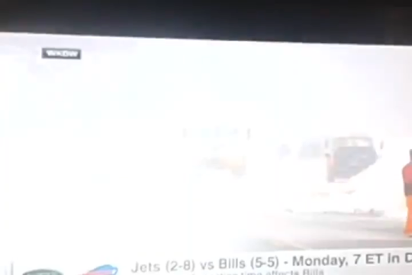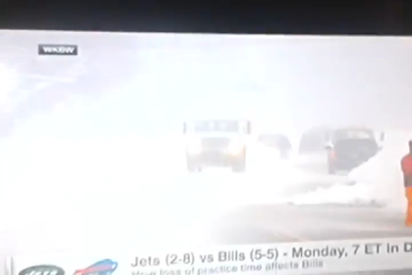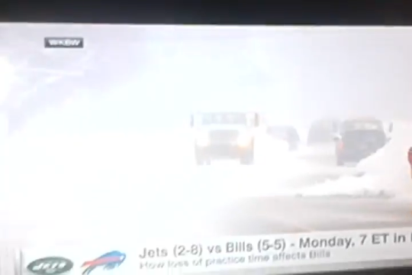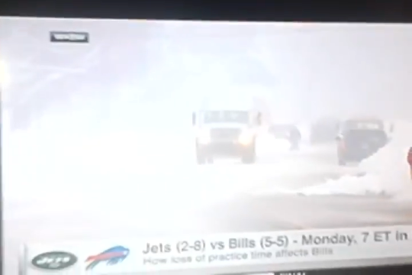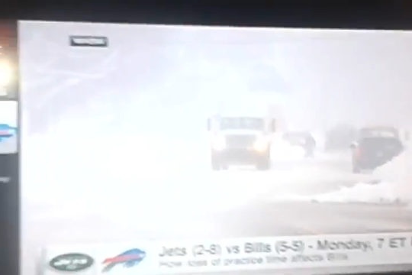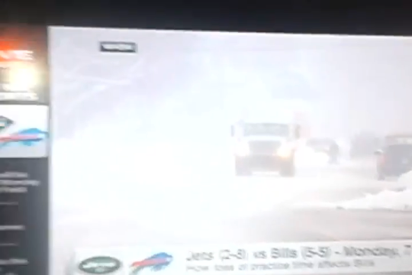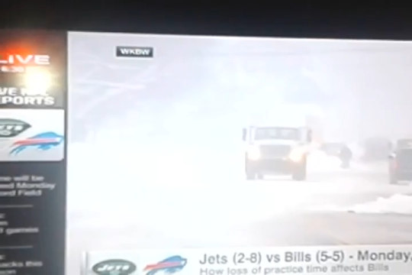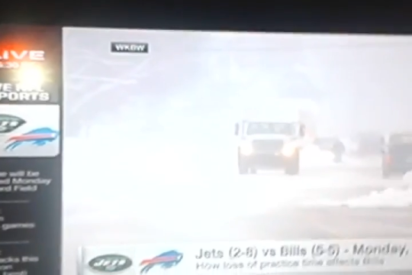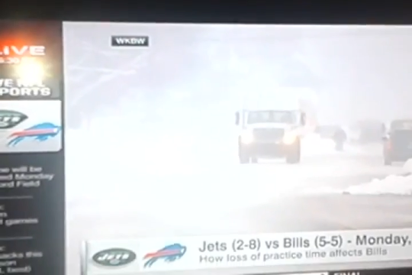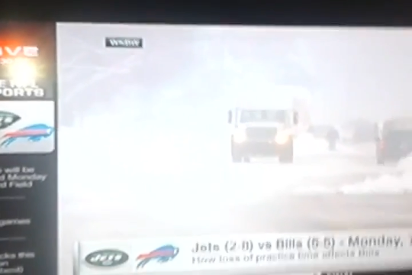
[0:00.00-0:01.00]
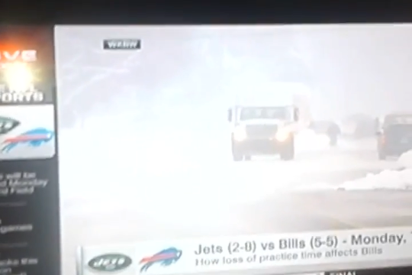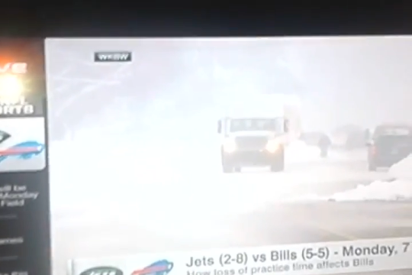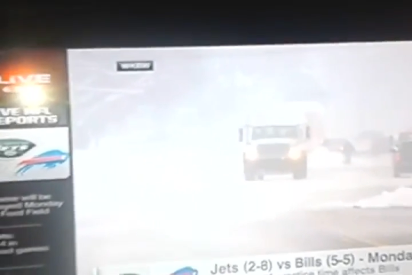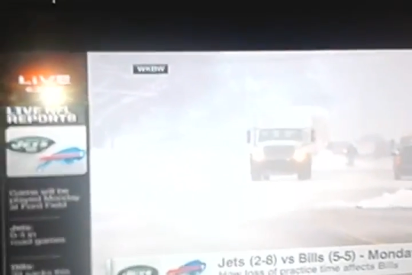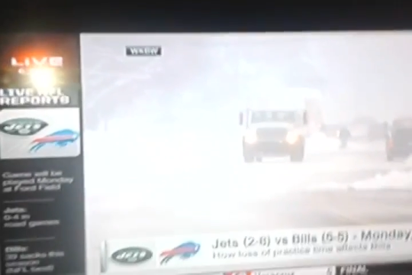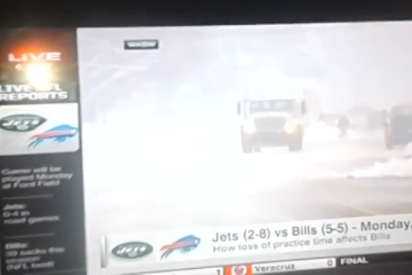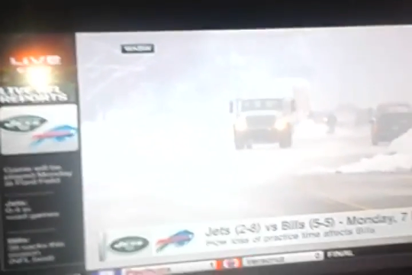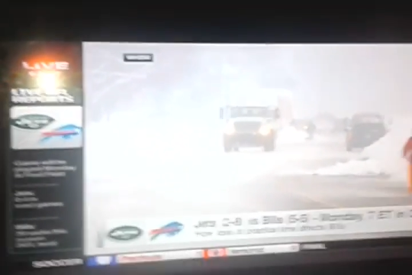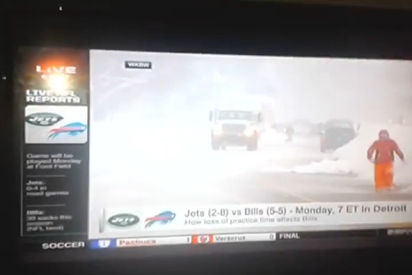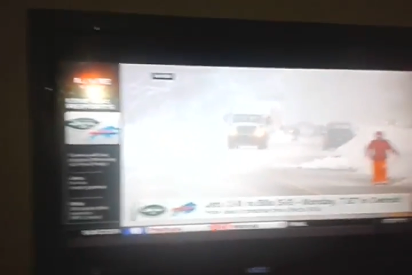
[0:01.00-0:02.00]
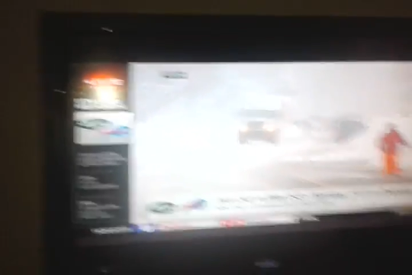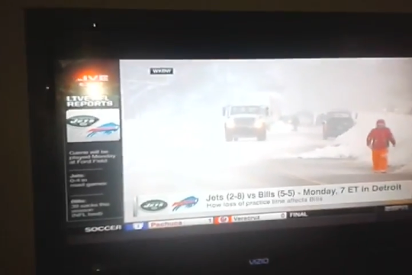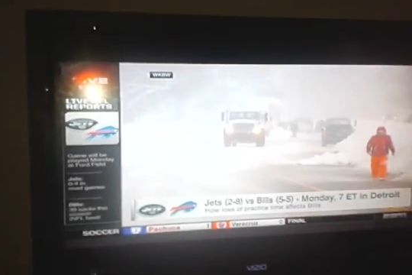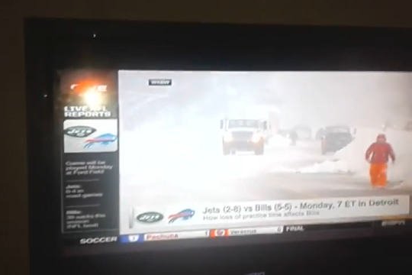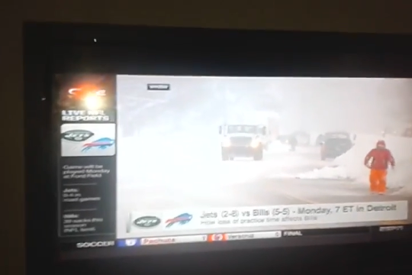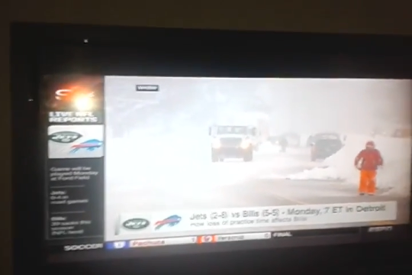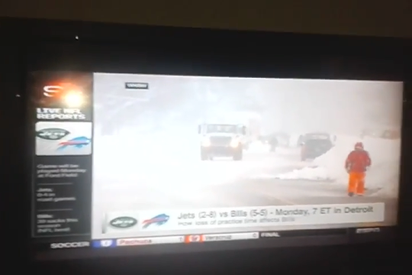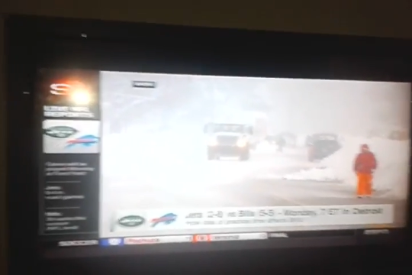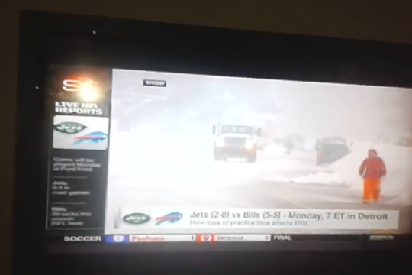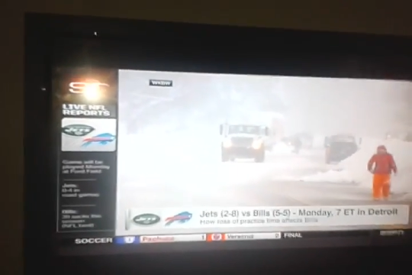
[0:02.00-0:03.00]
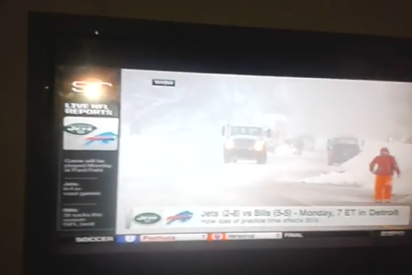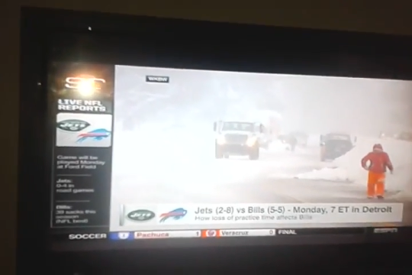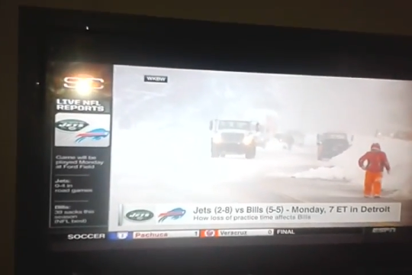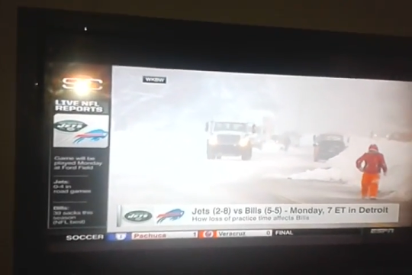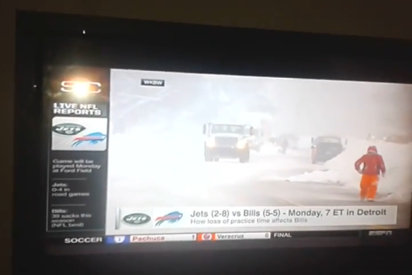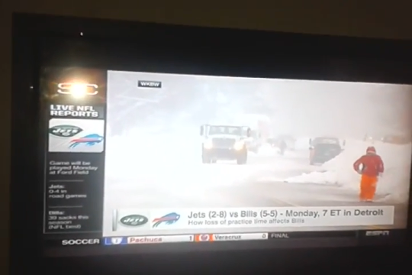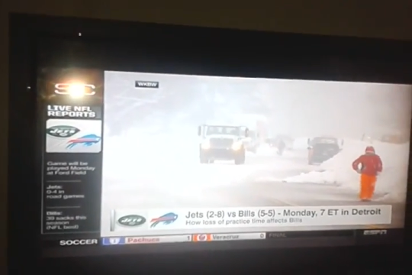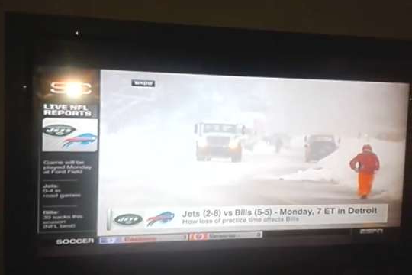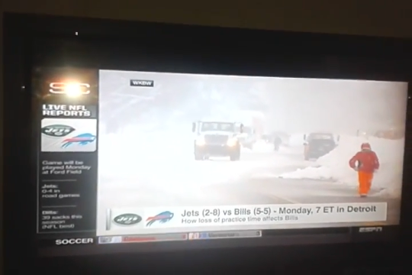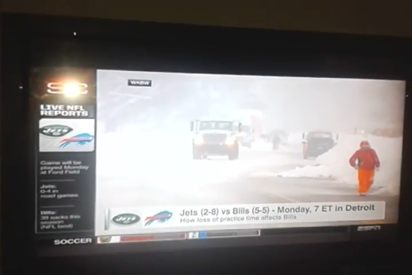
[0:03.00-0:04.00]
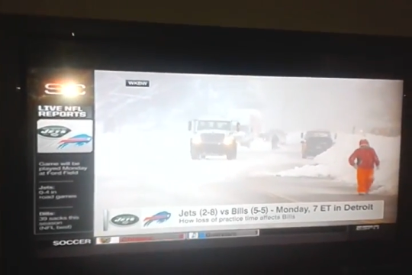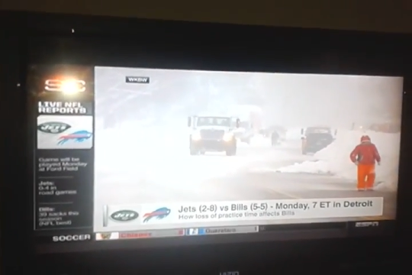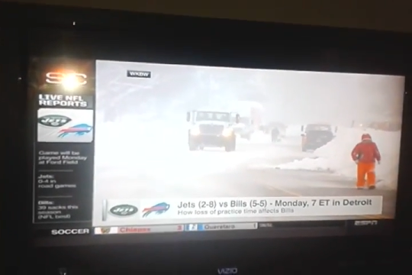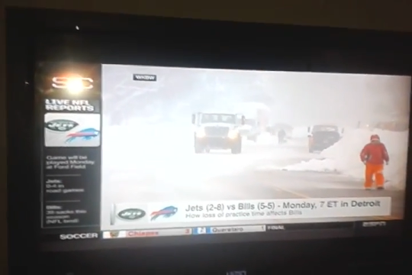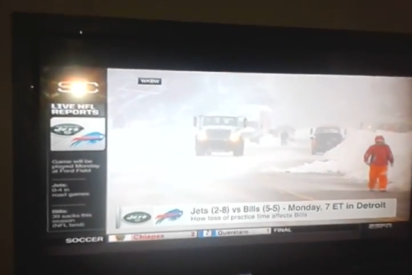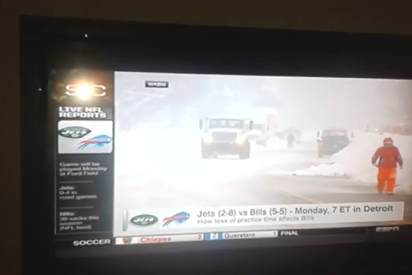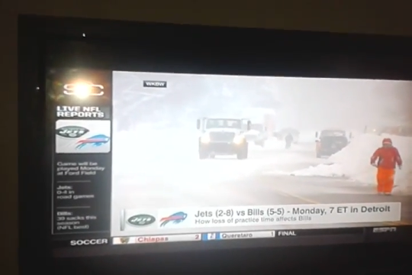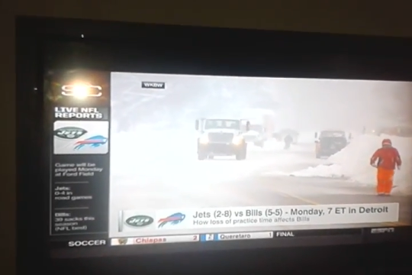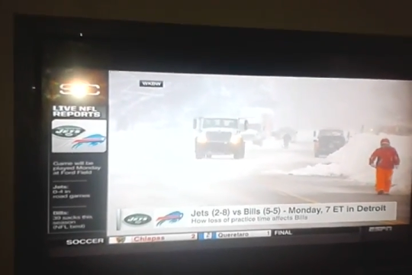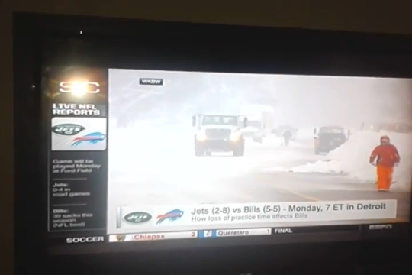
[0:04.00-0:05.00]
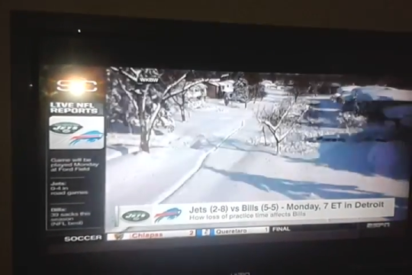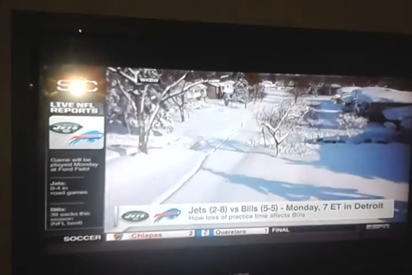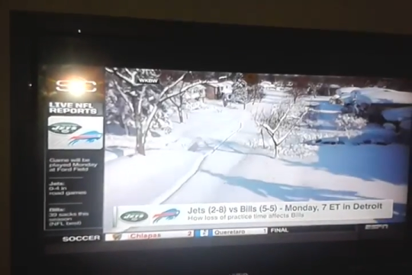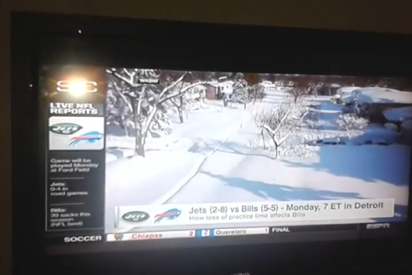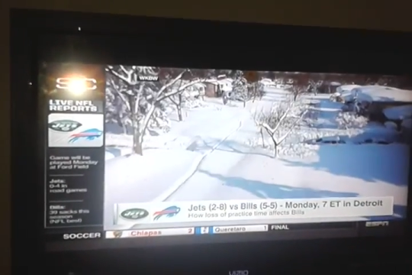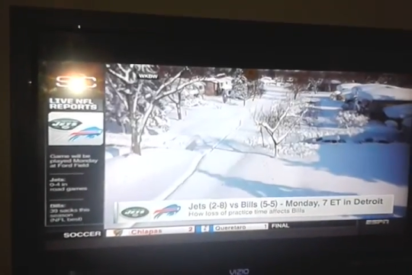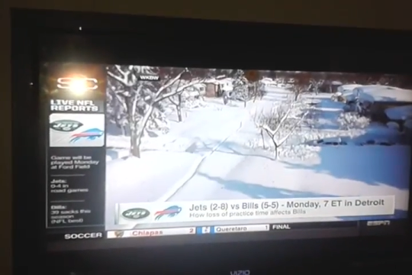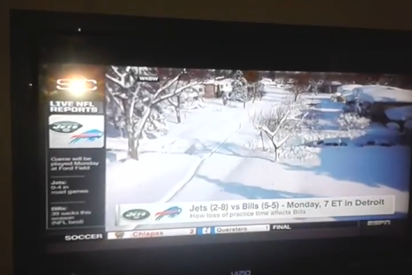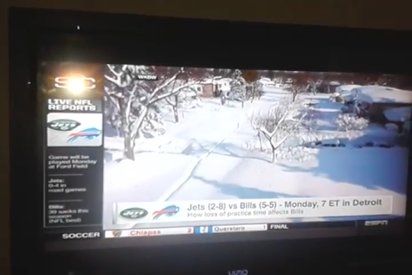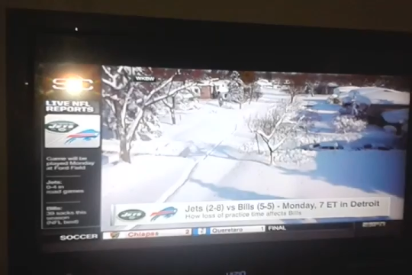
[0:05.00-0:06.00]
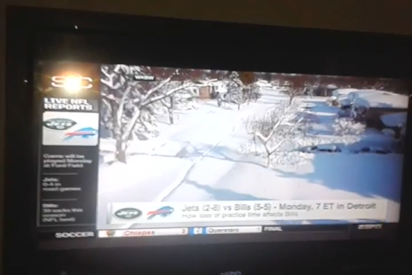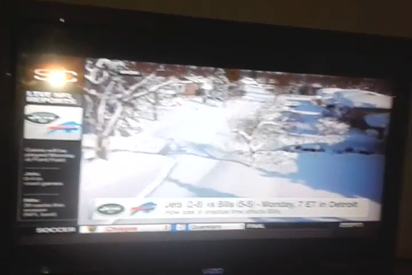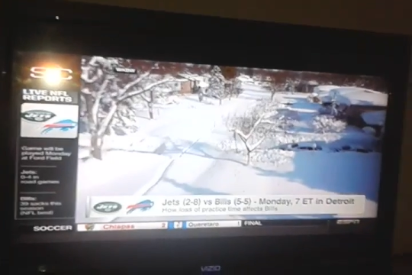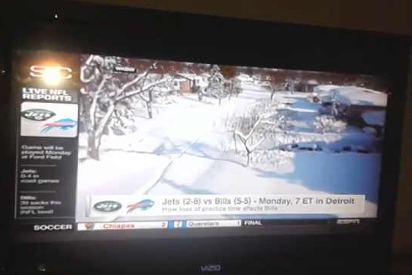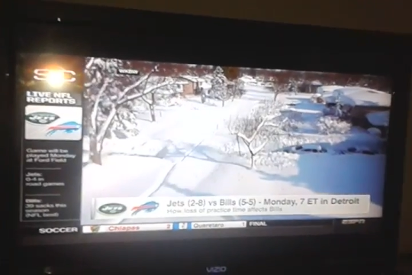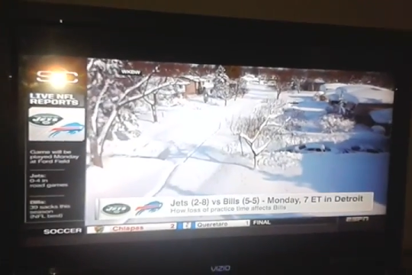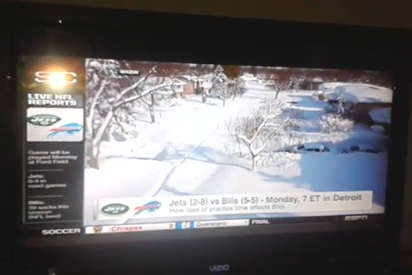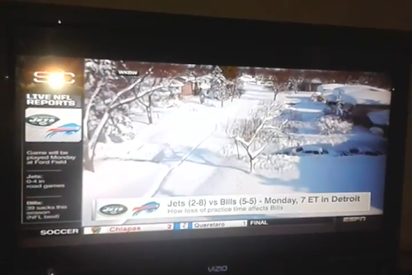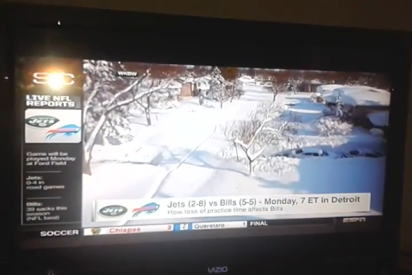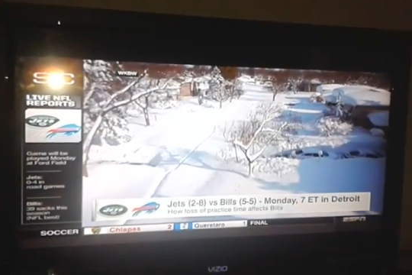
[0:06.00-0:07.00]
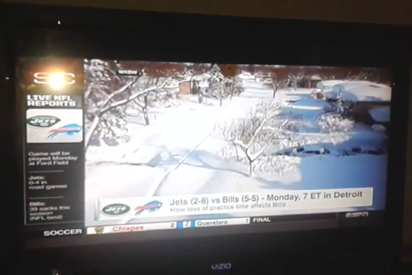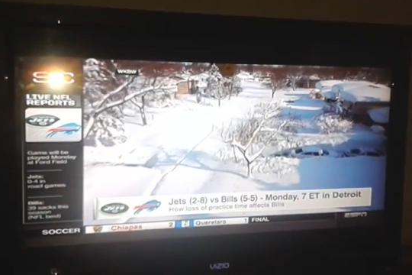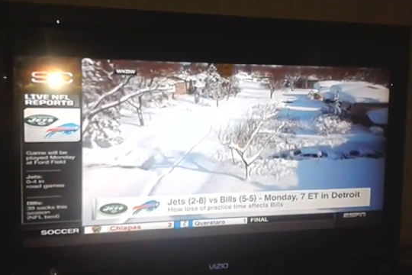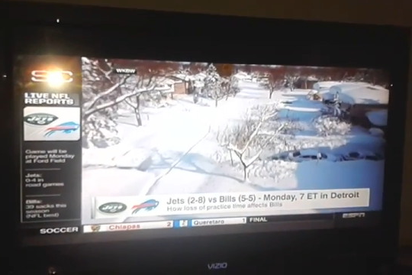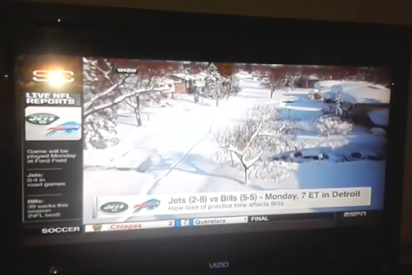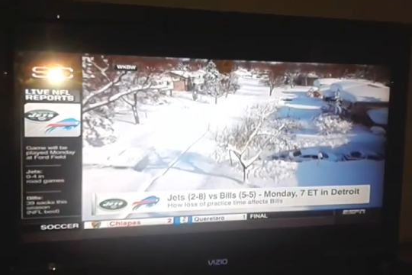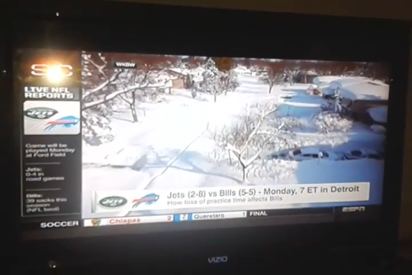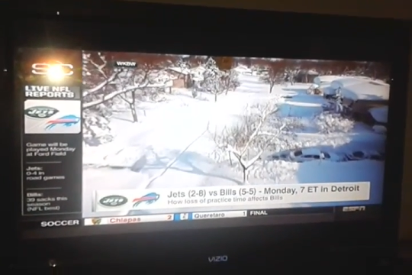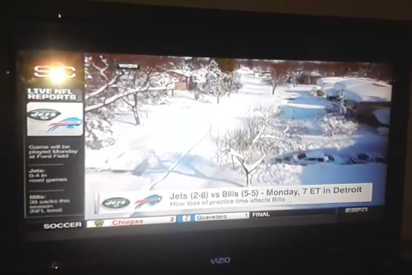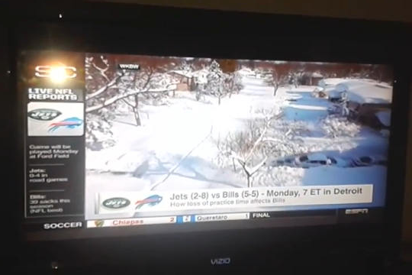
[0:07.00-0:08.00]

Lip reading: Nobody's mouth can be seen.